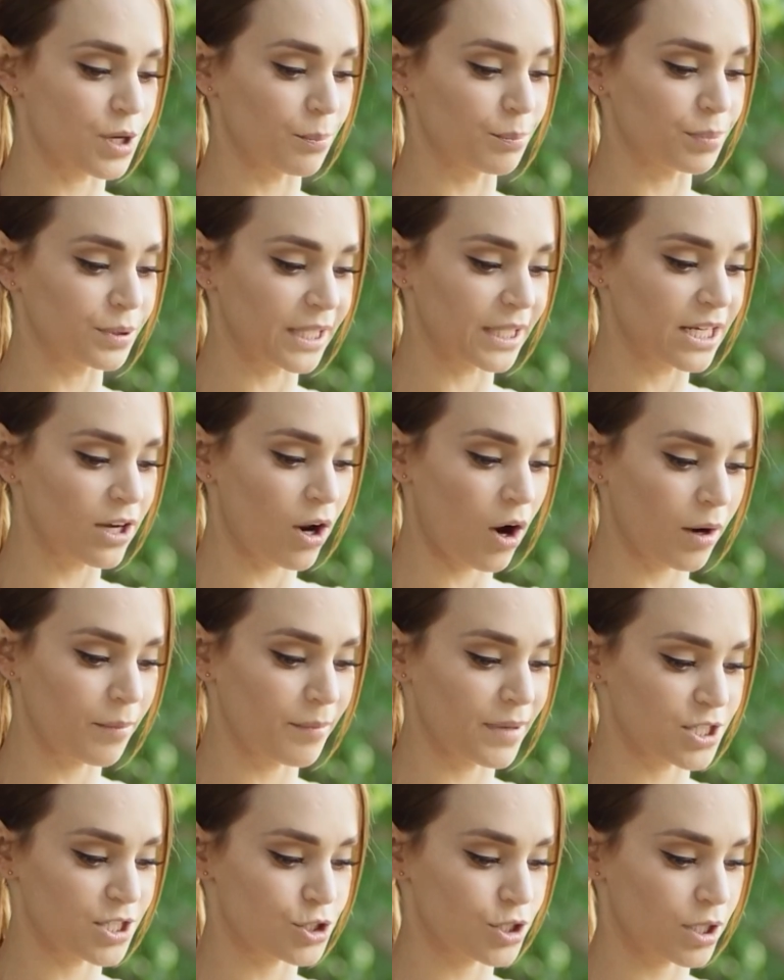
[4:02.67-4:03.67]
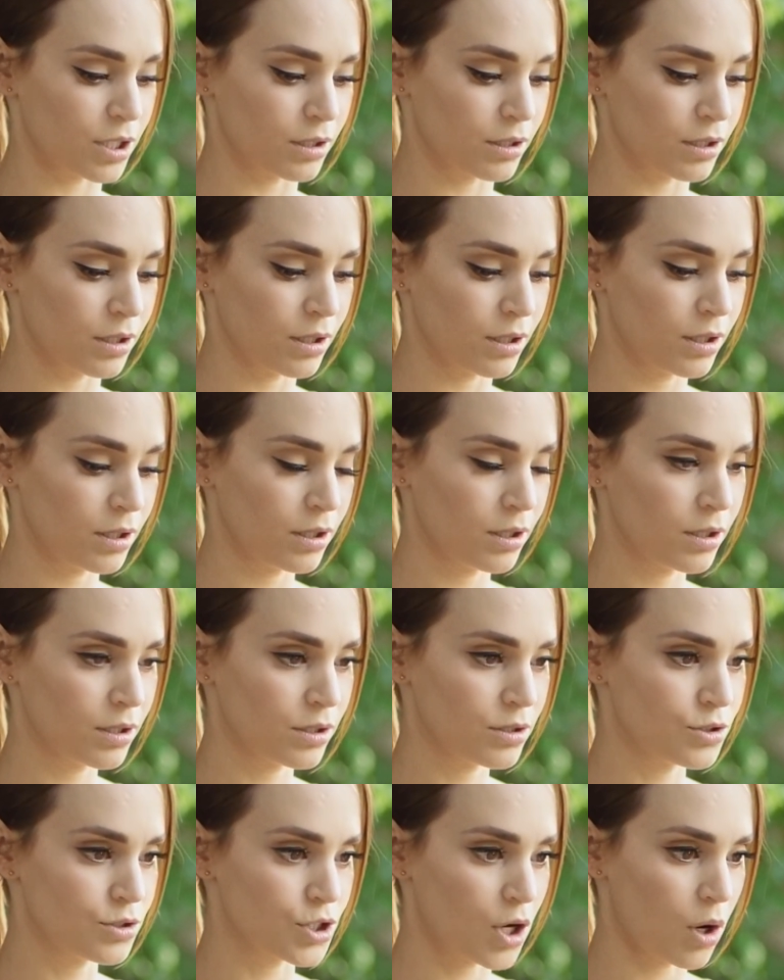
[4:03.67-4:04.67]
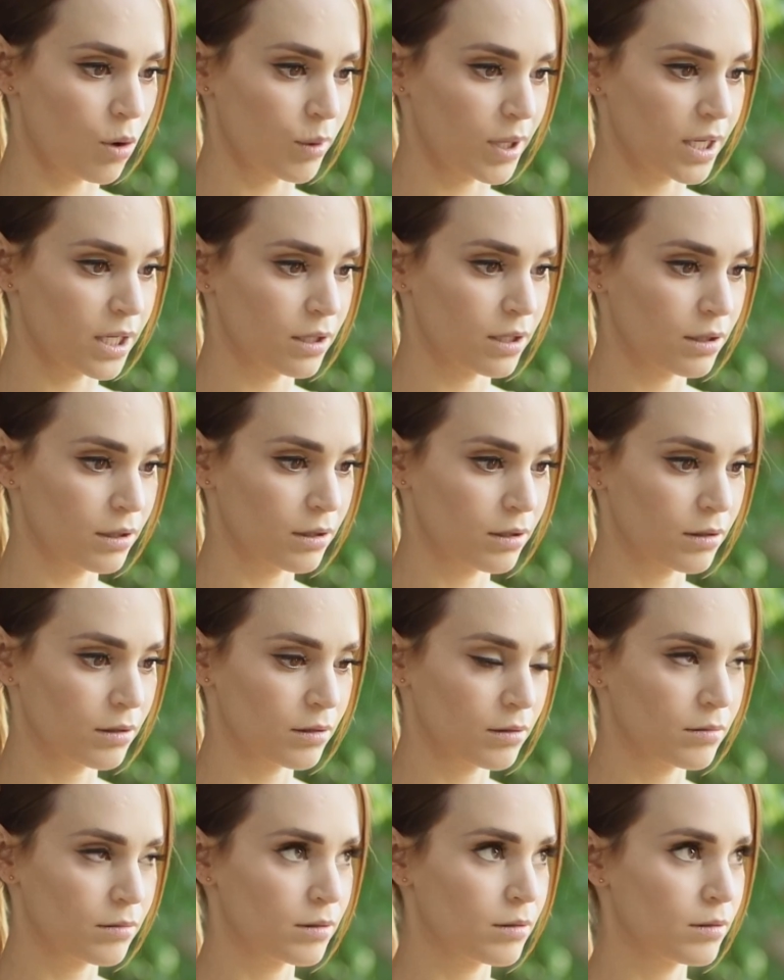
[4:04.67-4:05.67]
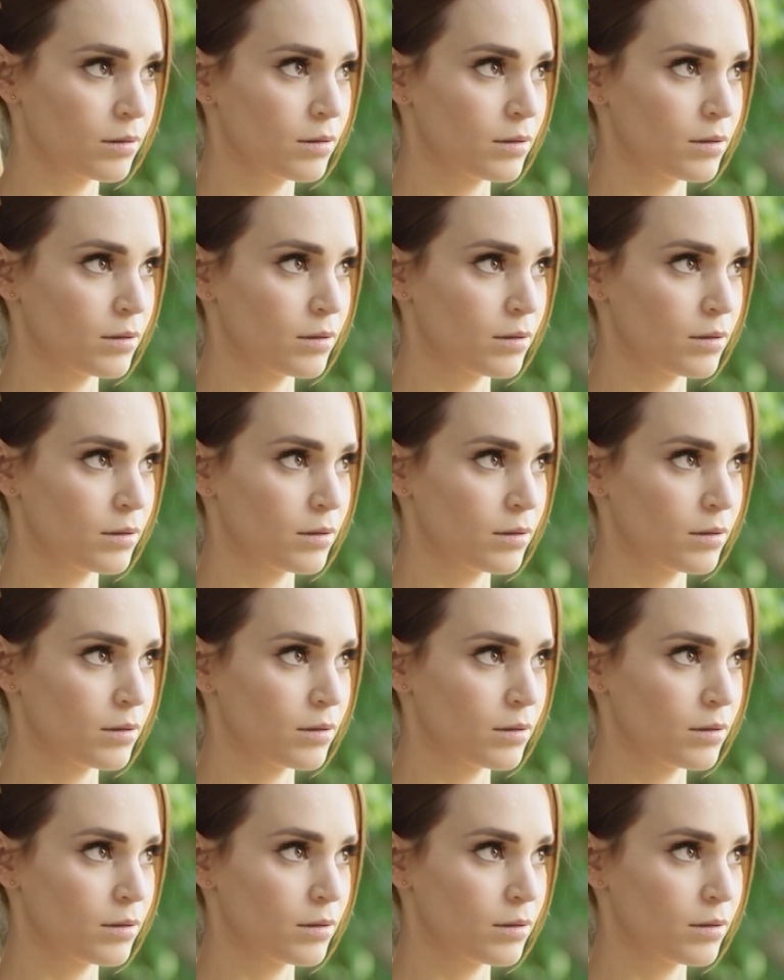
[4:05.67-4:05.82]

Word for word: night. To complete our mission, Joey.